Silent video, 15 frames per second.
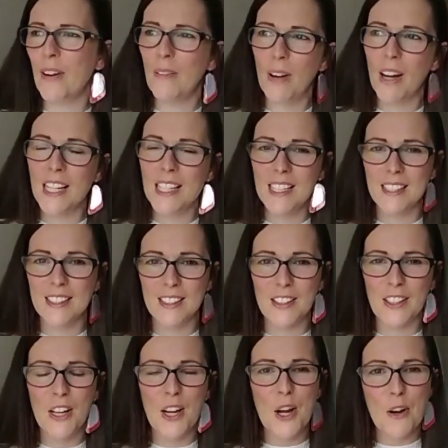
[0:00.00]
Why did I
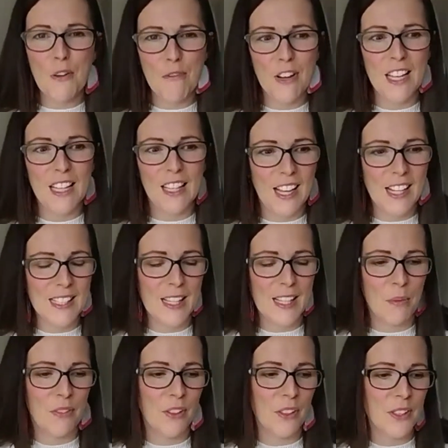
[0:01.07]
not realize that
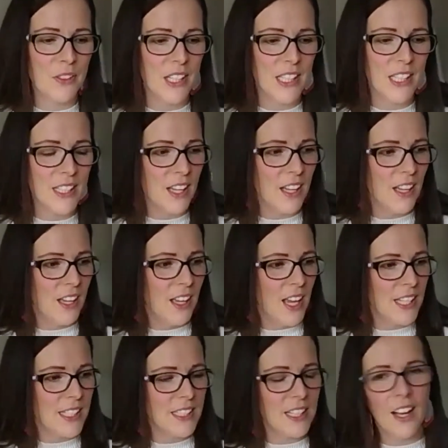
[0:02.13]
before? So
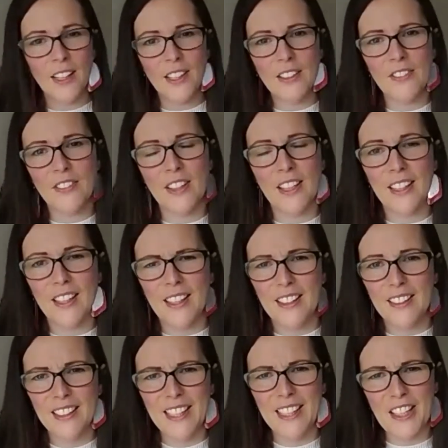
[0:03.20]
it's kind of the
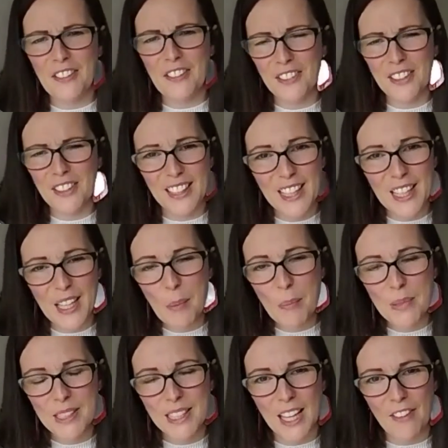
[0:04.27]
gift that
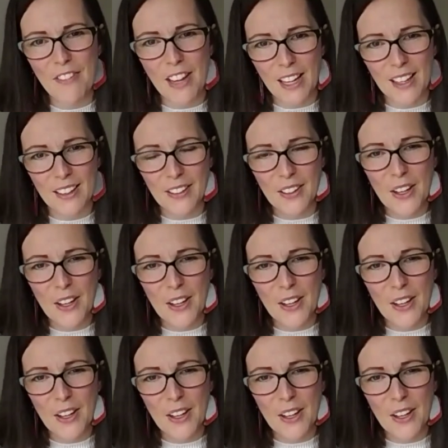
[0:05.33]
keeps giving,